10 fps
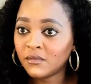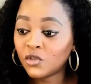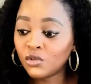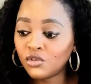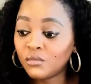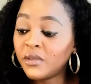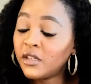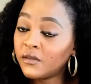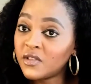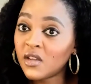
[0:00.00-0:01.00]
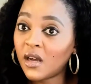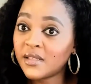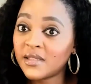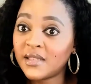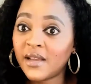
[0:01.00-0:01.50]
Told you, many of these
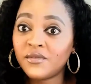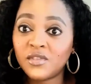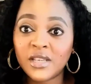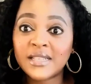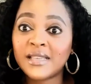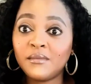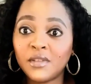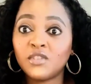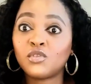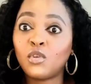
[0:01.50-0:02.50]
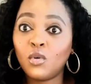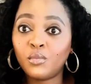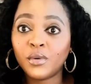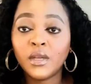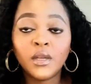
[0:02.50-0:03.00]
artists have to take something to
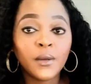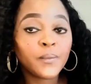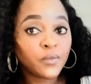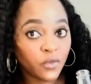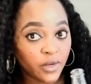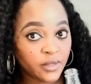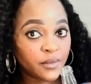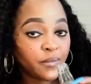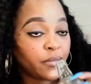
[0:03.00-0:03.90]
cope, right?